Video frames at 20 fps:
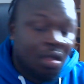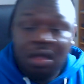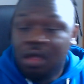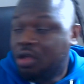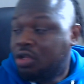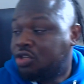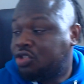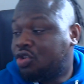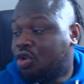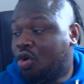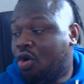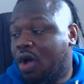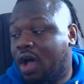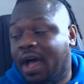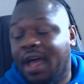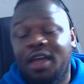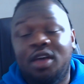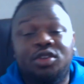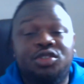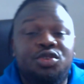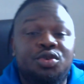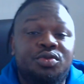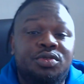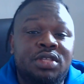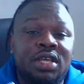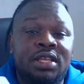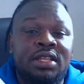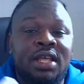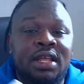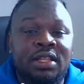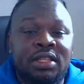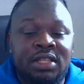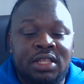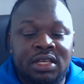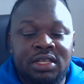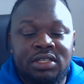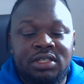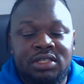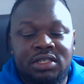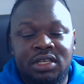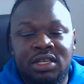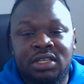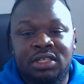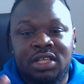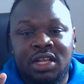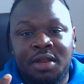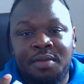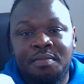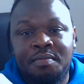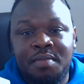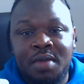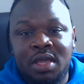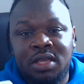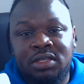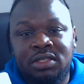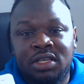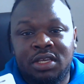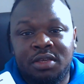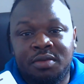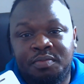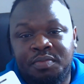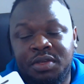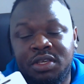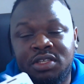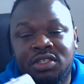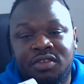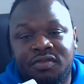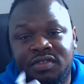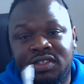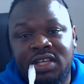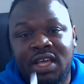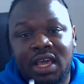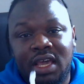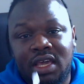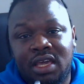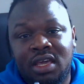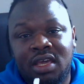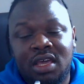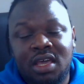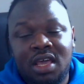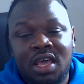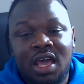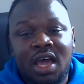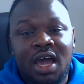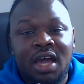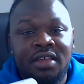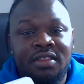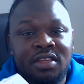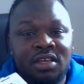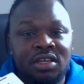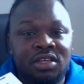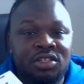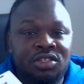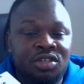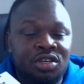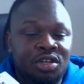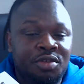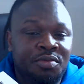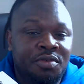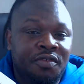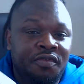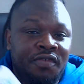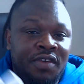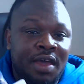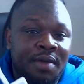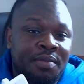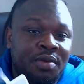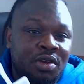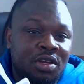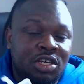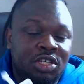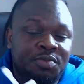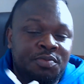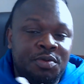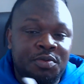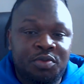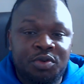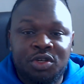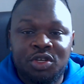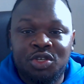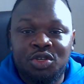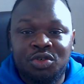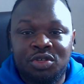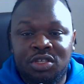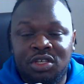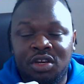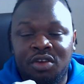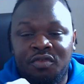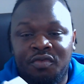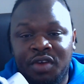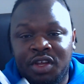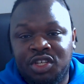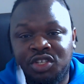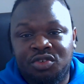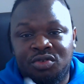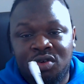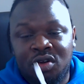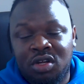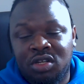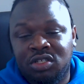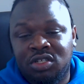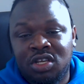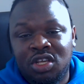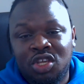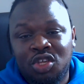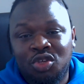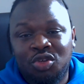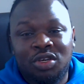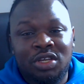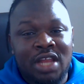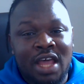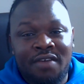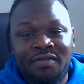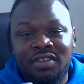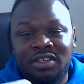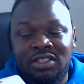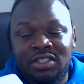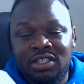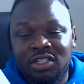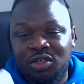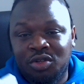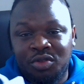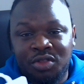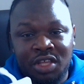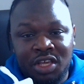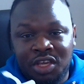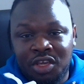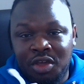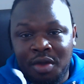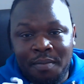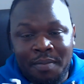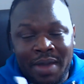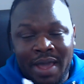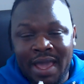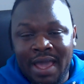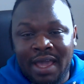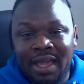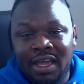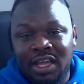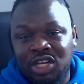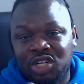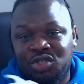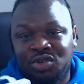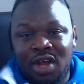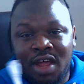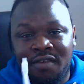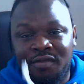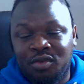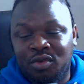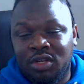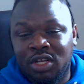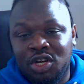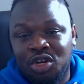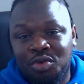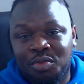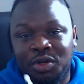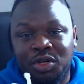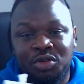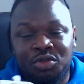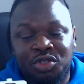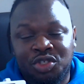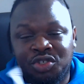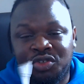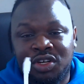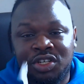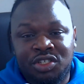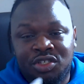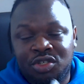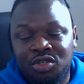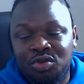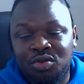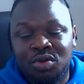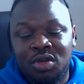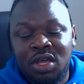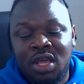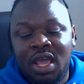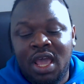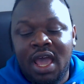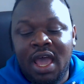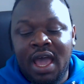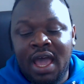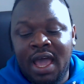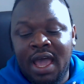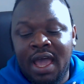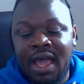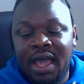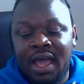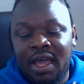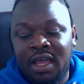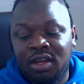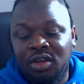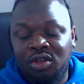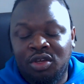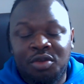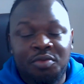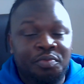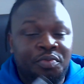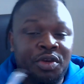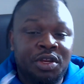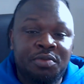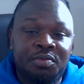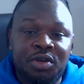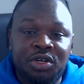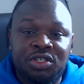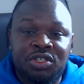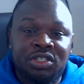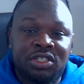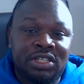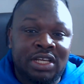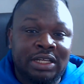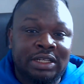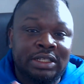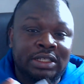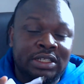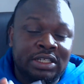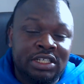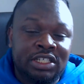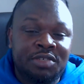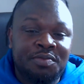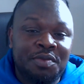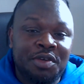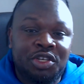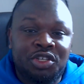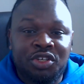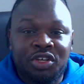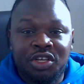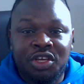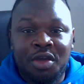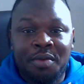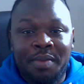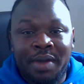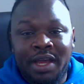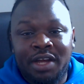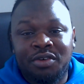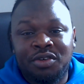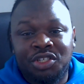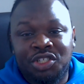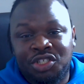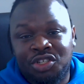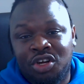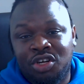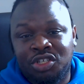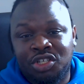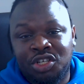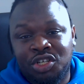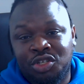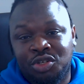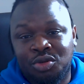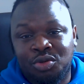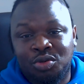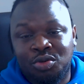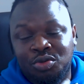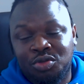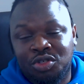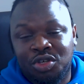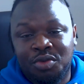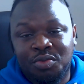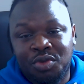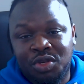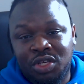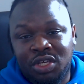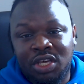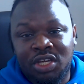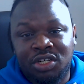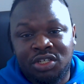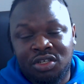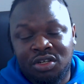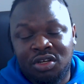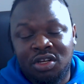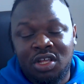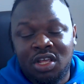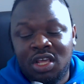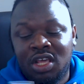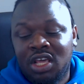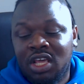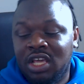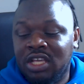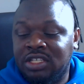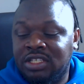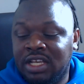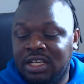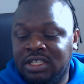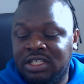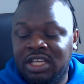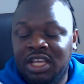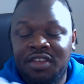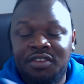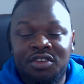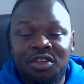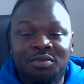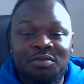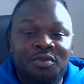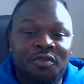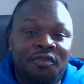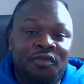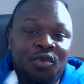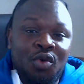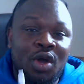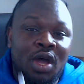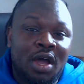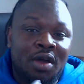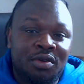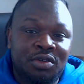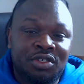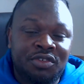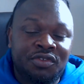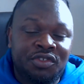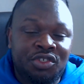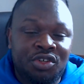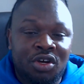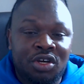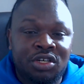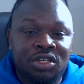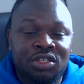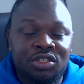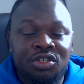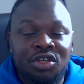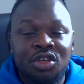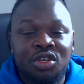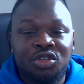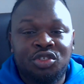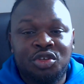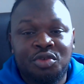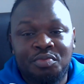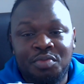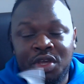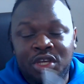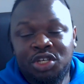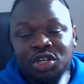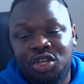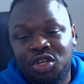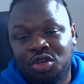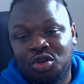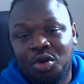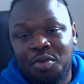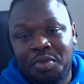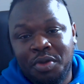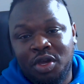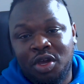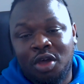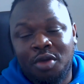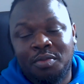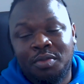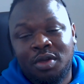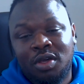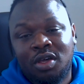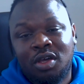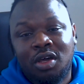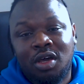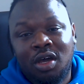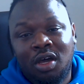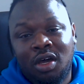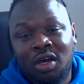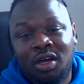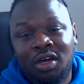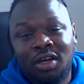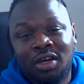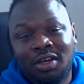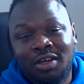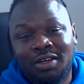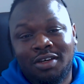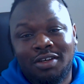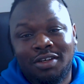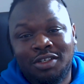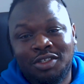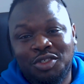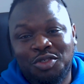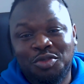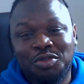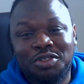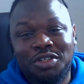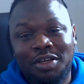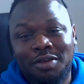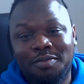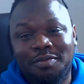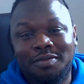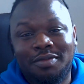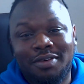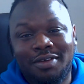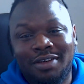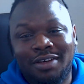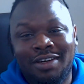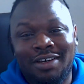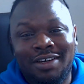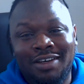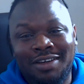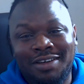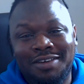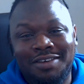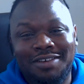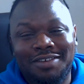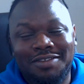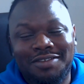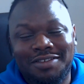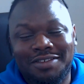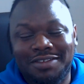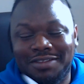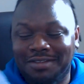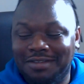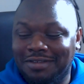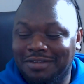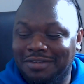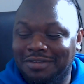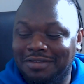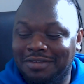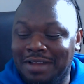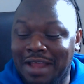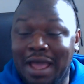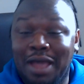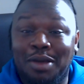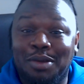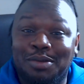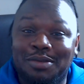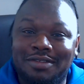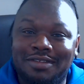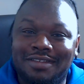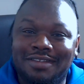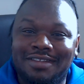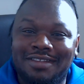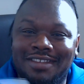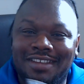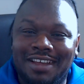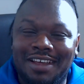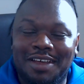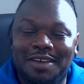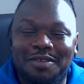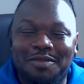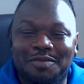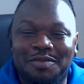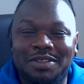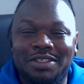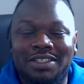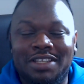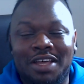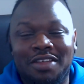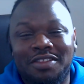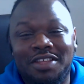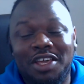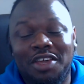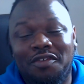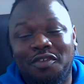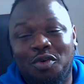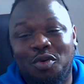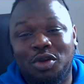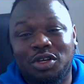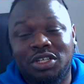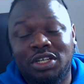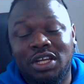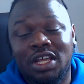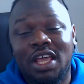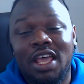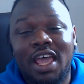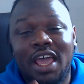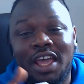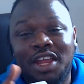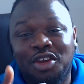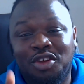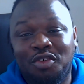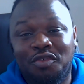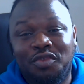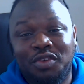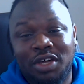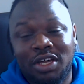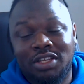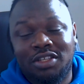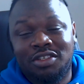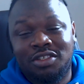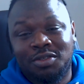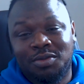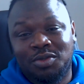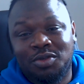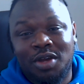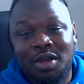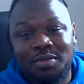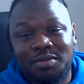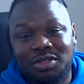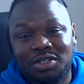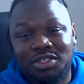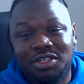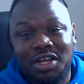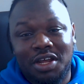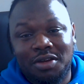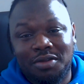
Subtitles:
So I also think that this is an amazing piece of tech. I think it's going to be fabulous. People can use it in restaurants. You can have this little thing in your bag and travel and nobody will stress you. And you can pretty much just at least make sure that your battery is charged and you don't lose communication. It says it gives up to 4 hours of charges, so make sure you go pick up a Juice Up now. Peace out, thanks for watching, and don't forget to subscribe to the channel.